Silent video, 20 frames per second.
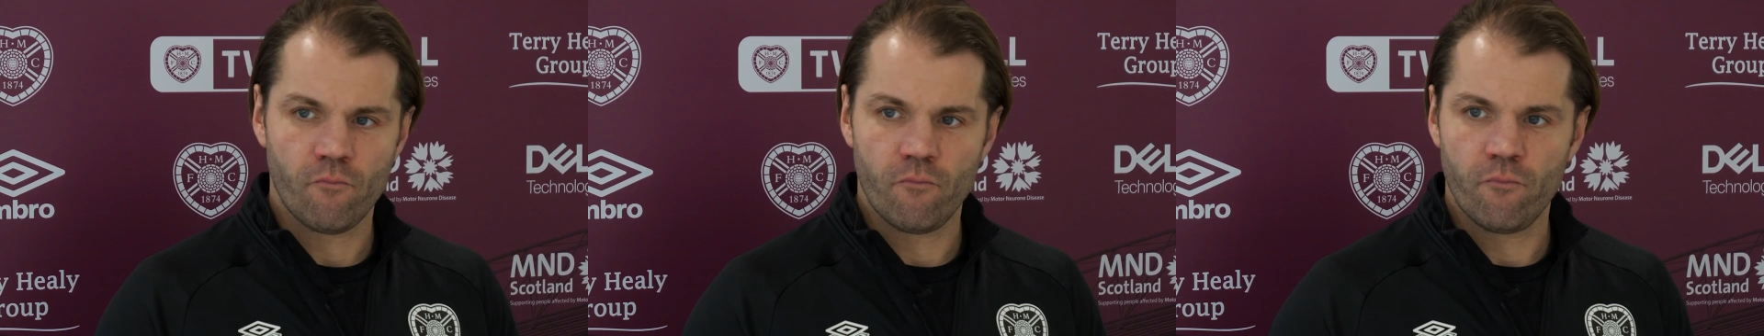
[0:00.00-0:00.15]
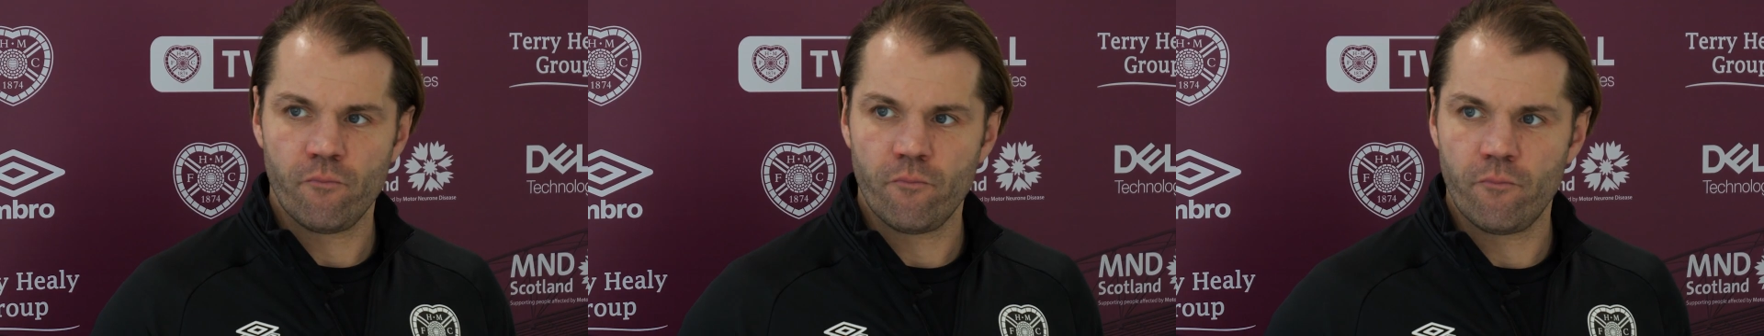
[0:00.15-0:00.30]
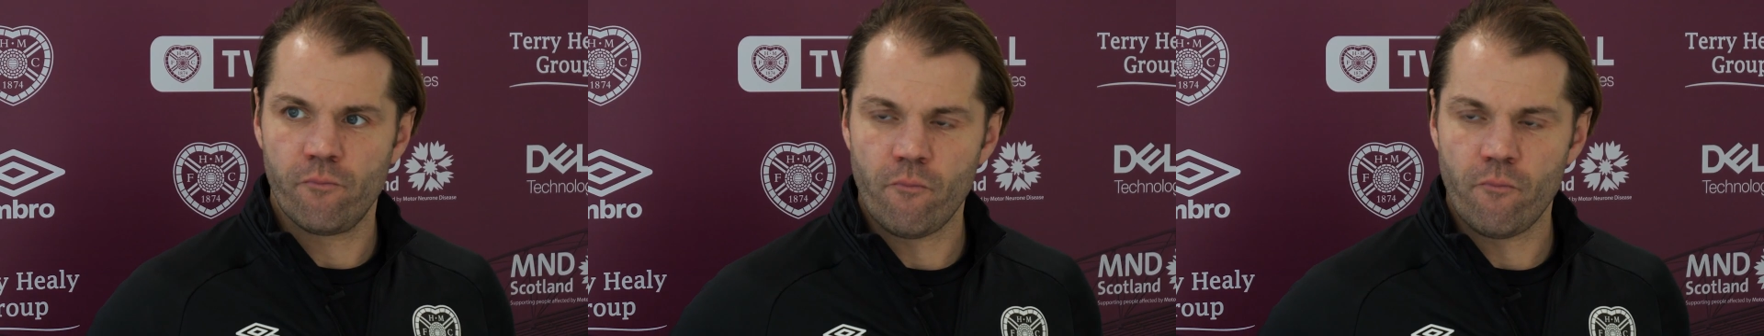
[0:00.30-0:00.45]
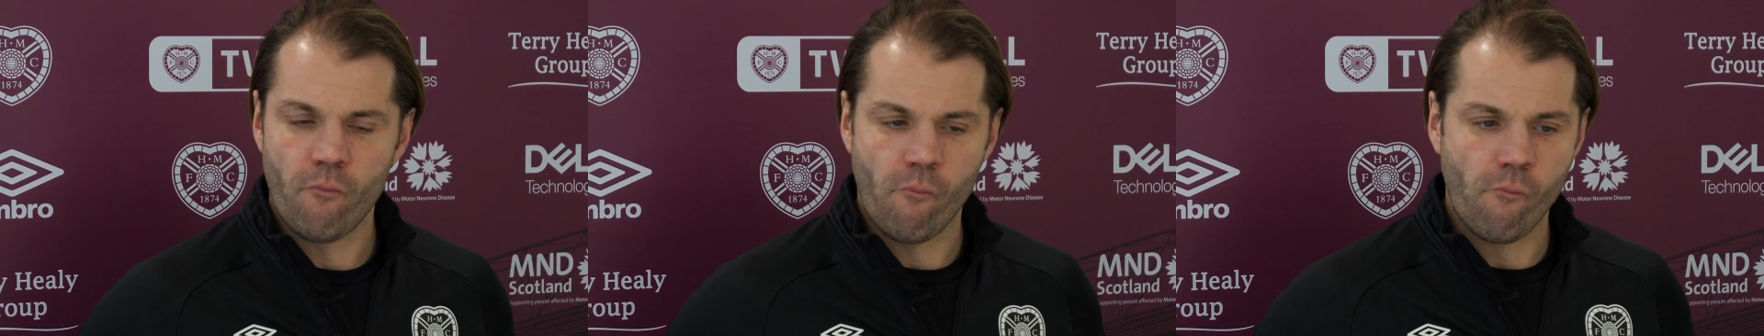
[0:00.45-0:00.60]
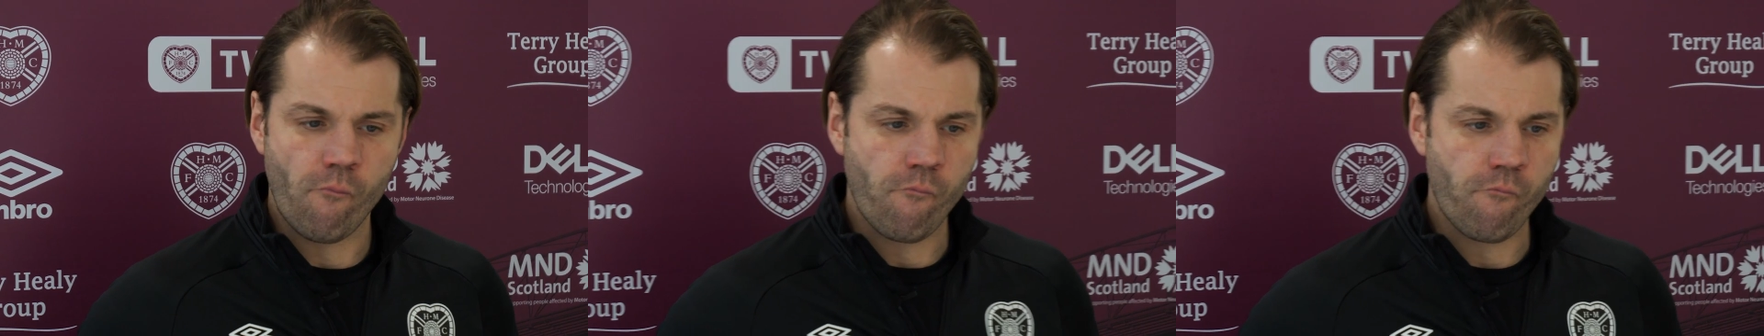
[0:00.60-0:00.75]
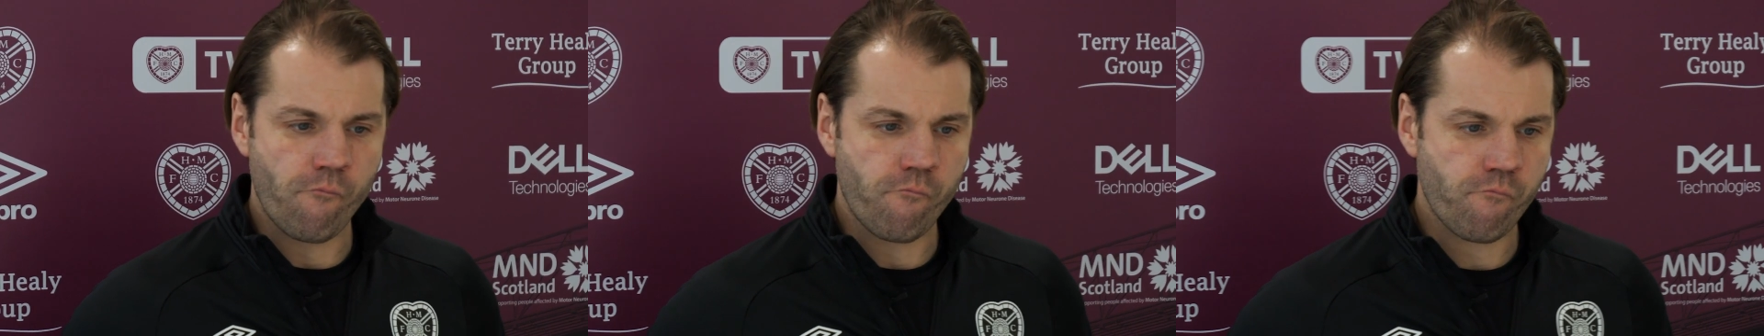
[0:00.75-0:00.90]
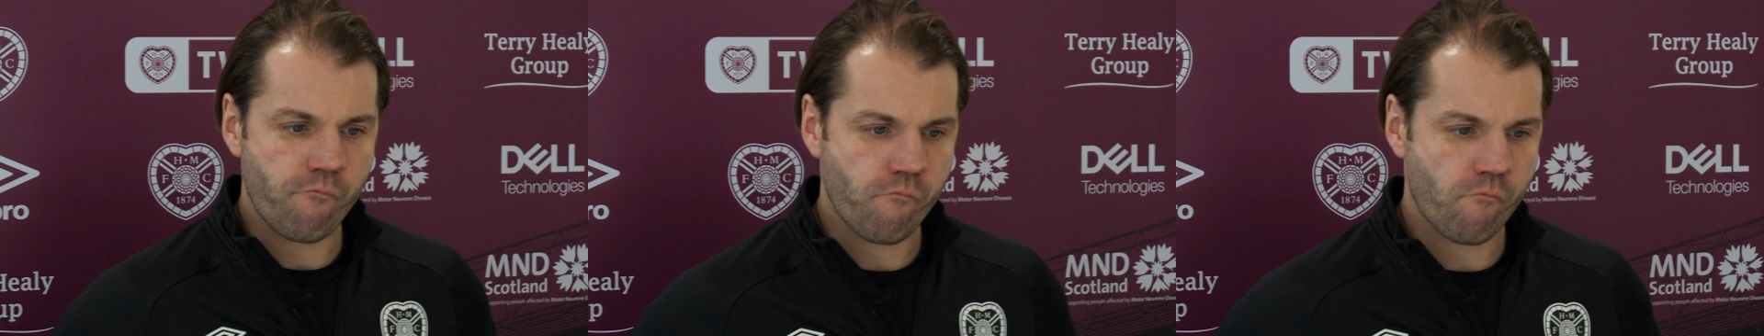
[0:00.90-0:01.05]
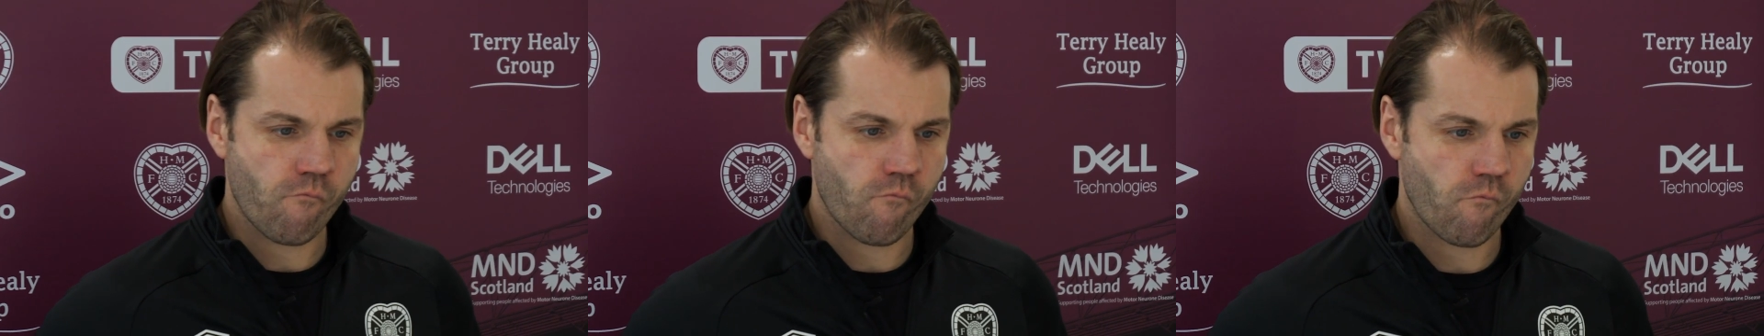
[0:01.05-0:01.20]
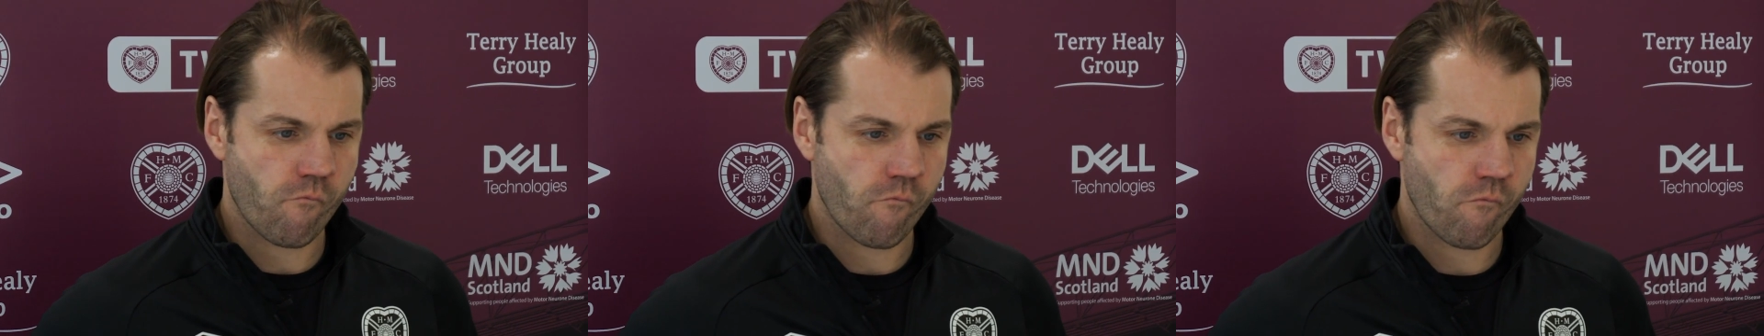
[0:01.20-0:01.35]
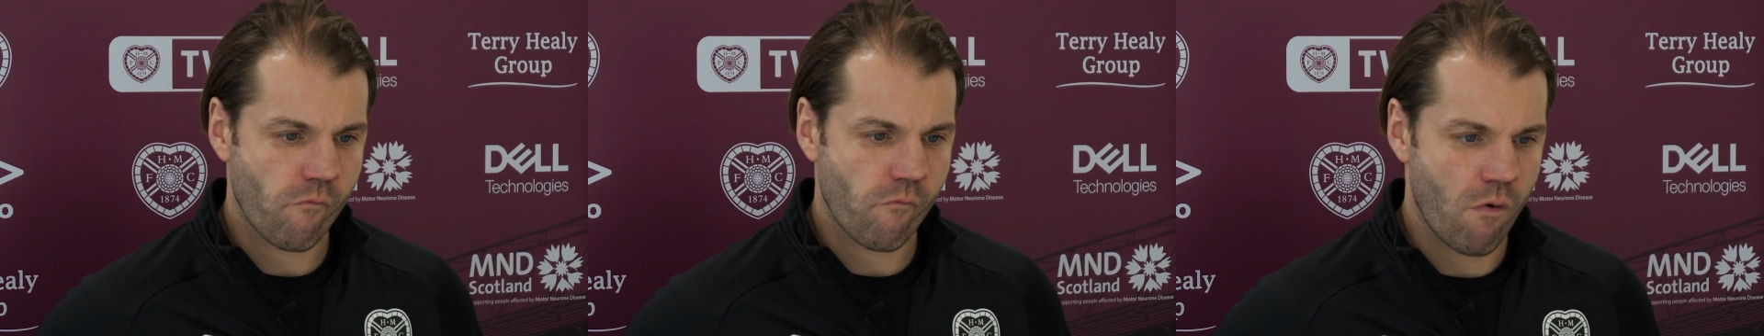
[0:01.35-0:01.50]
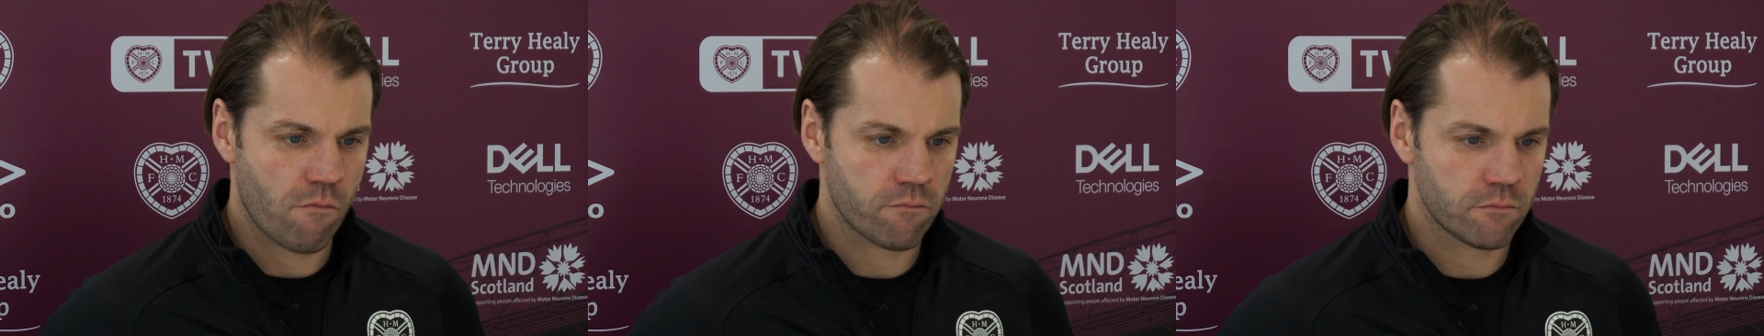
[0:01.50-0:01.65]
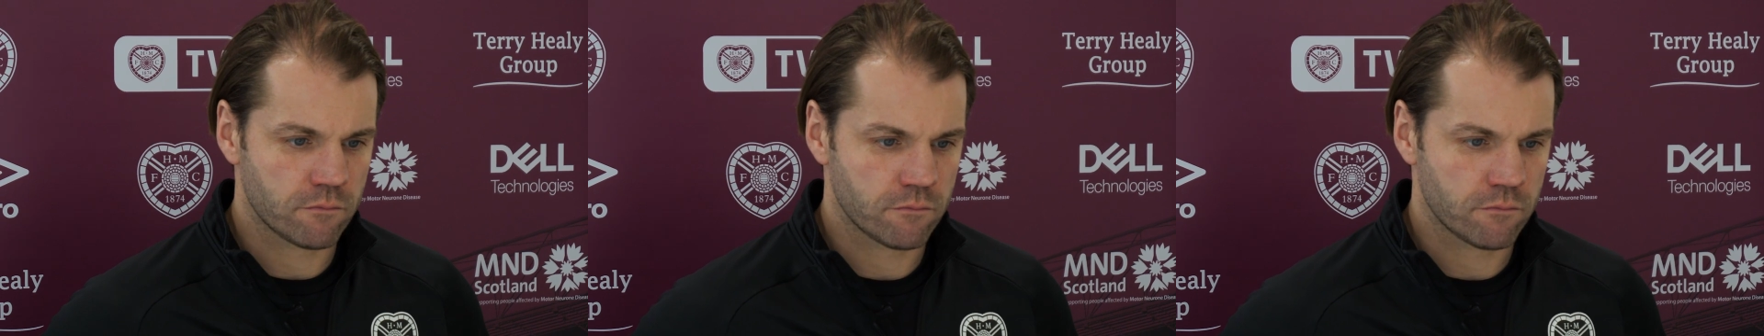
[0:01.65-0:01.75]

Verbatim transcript: a proper Scottish Cup tie,